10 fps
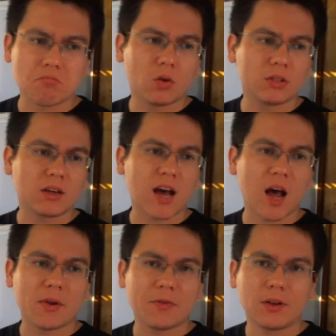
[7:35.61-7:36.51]
Post in the
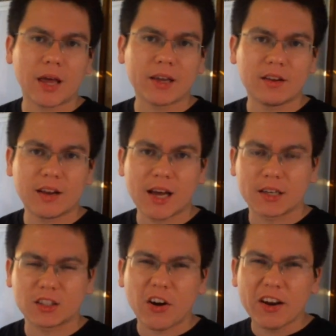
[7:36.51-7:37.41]
comment if you like it or
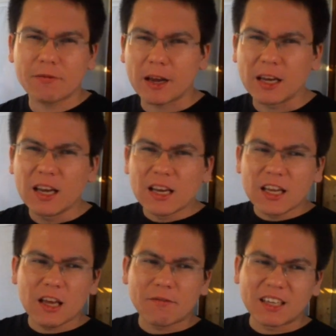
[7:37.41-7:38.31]
not. Sorry
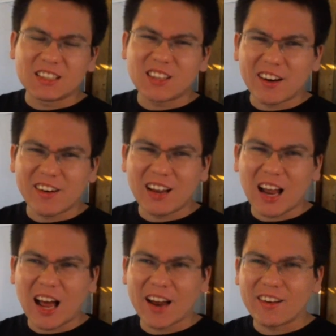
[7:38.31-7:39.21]
if I stutter a
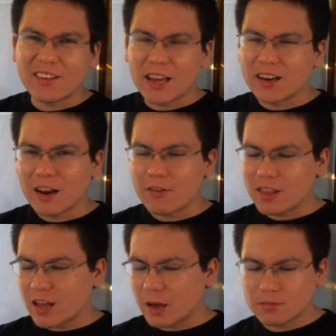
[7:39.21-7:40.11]
lot and
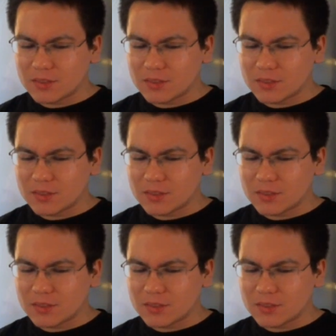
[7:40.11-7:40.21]
everything.